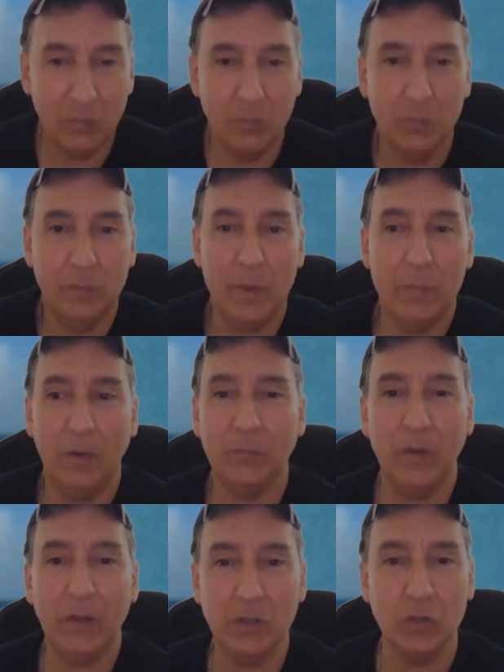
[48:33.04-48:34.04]
People are
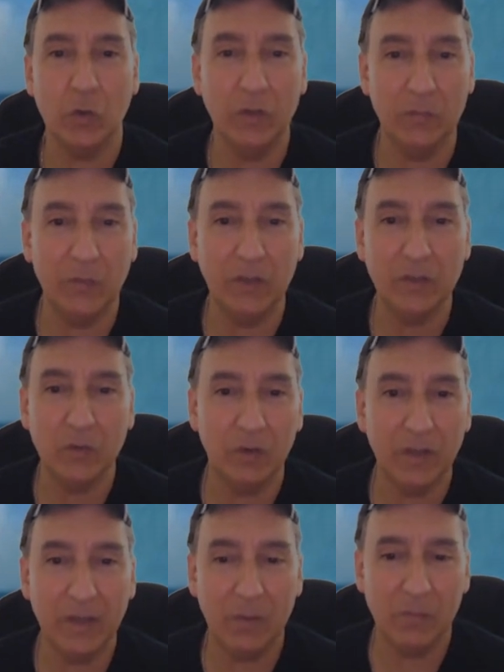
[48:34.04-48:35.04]
afraid to show their face on the
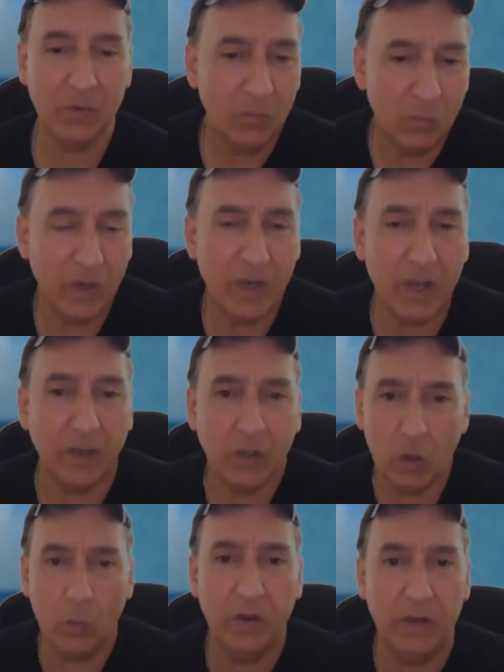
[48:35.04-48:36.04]
camera. Why not?
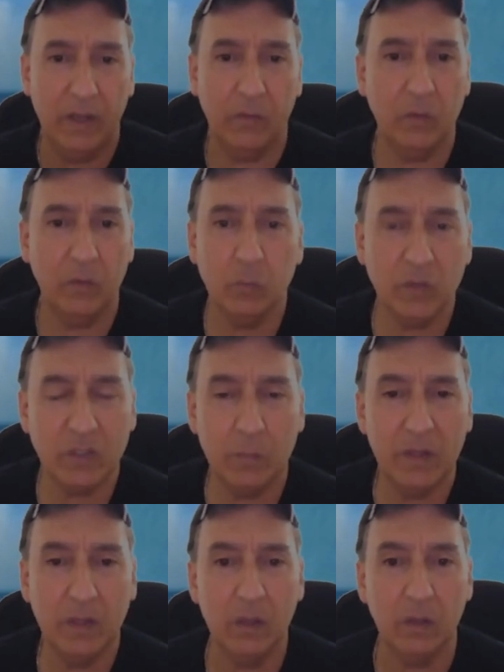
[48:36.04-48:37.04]
Go on there. What's the
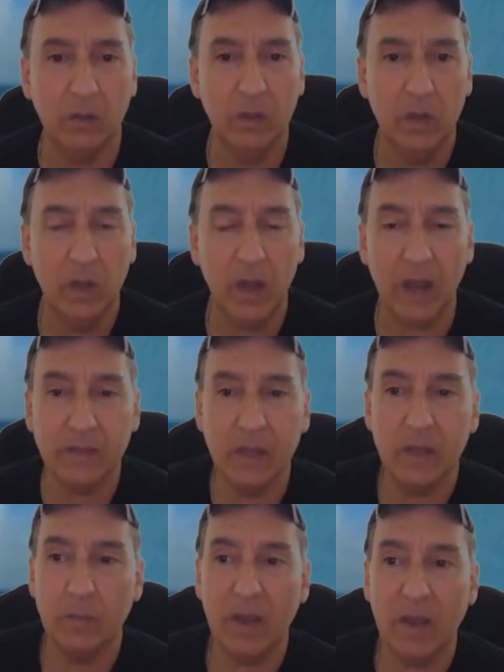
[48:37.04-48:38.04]
big deal?
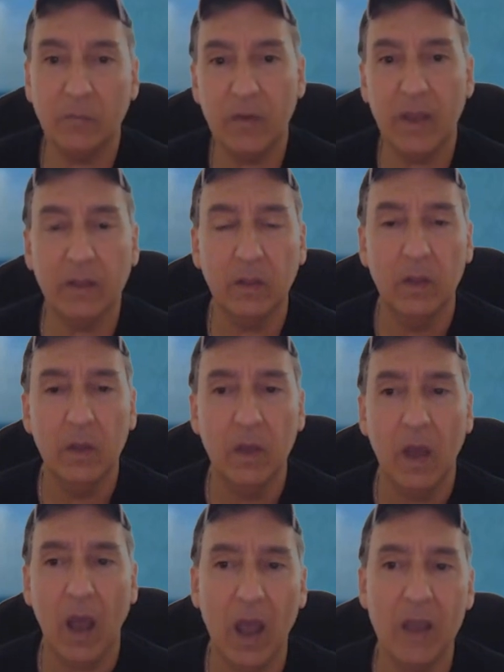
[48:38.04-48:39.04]
Matter of fact,
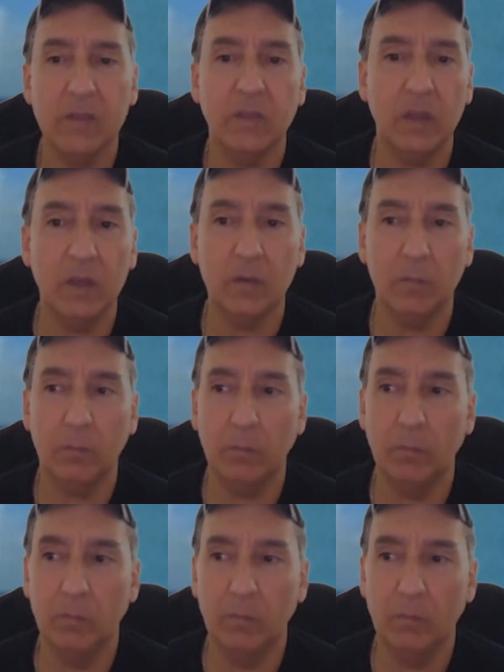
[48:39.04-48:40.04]
I think
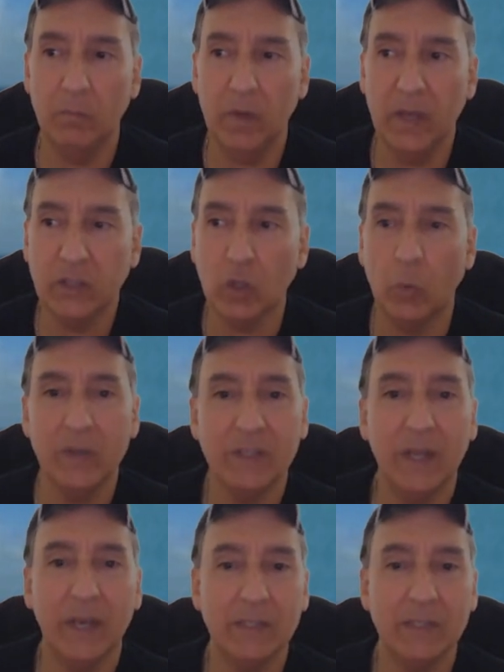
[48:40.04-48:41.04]
it's always
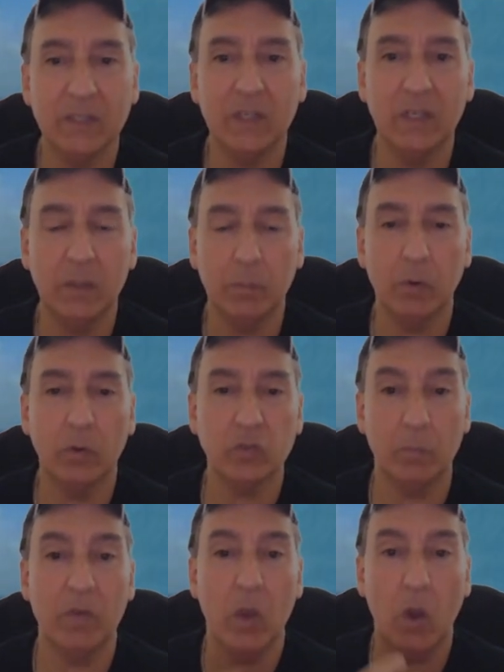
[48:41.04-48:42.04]
nice to see the
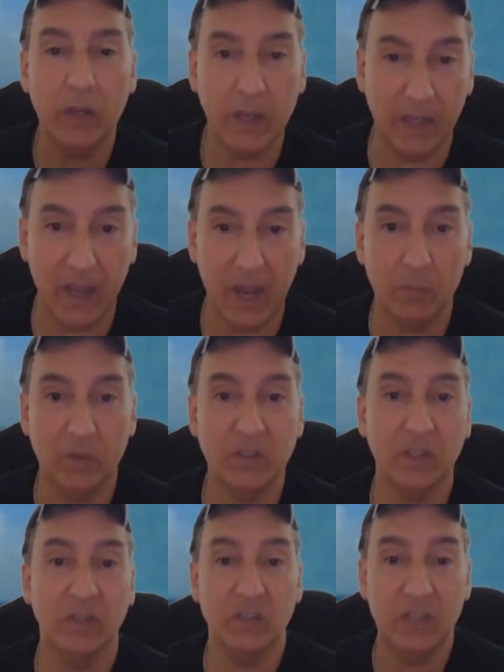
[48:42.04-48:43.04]
person behind the camera
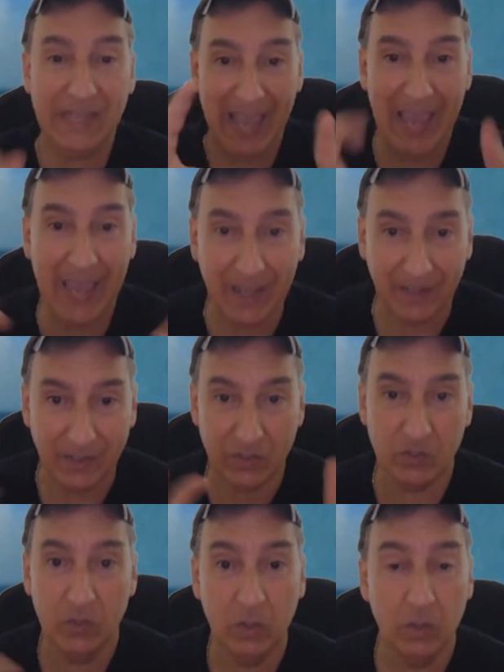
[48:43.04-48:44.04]
instead of seeing
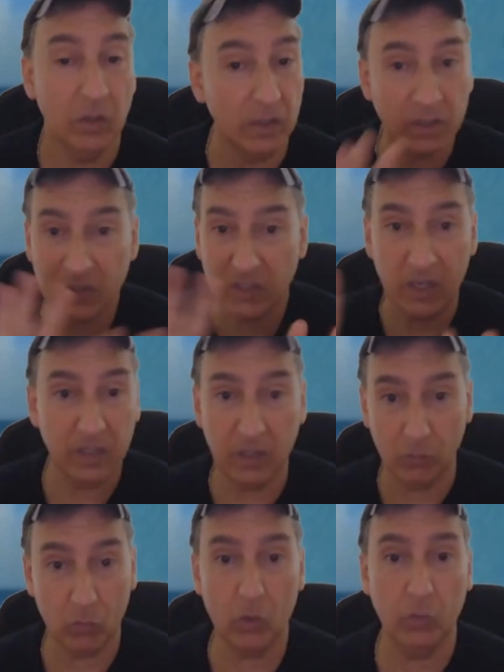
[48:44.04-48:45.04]
hands. Not that there's anything
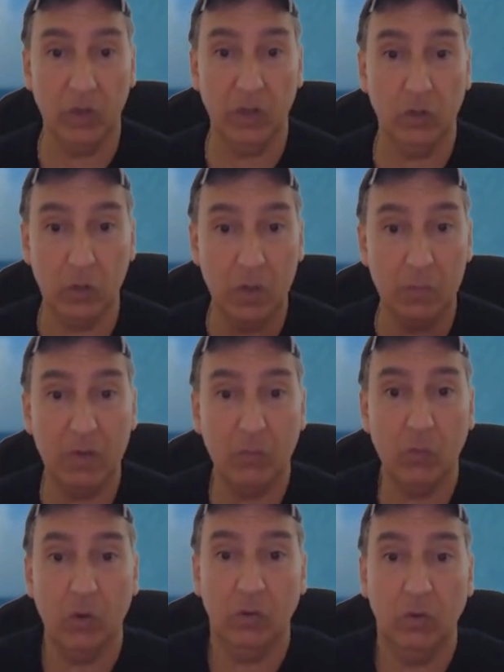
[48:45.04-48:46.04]
wrong with it. Don't get me
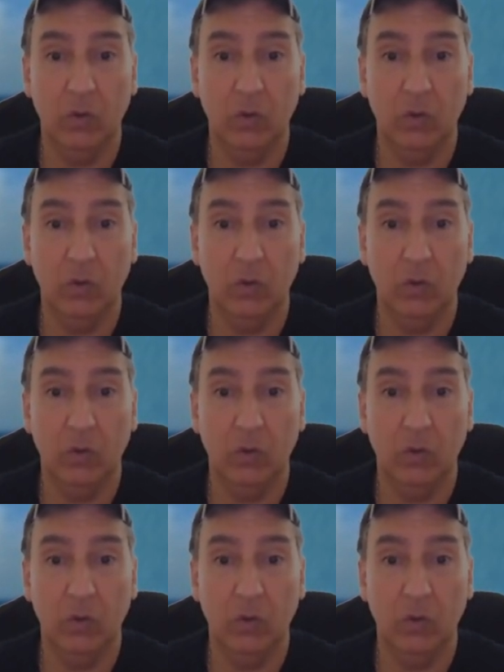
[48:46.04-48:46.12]
wrong.